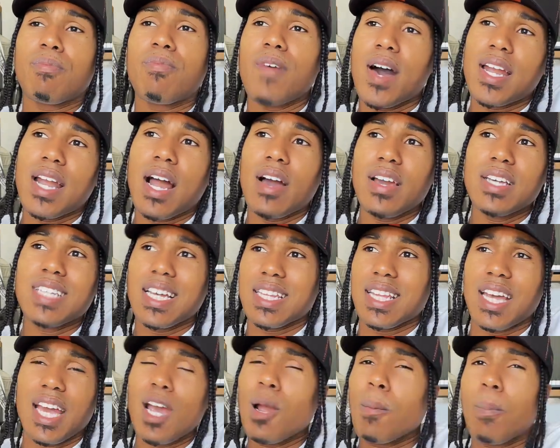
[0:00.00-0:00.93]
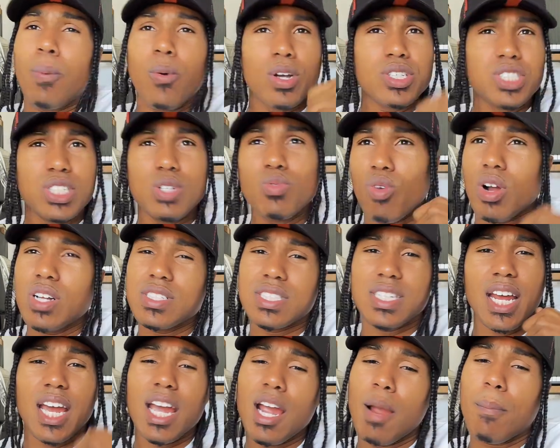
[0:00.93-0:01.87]
She ended up finding out he's at the
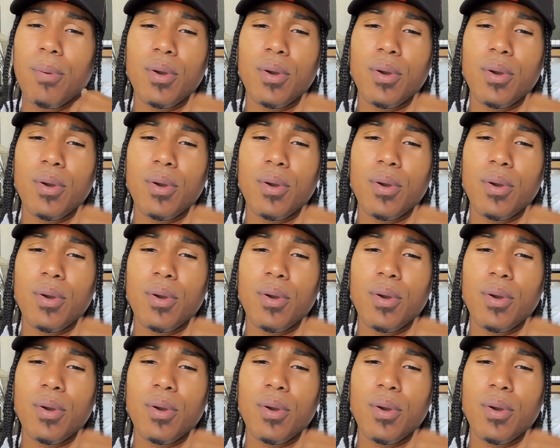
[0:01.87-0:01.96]
airport.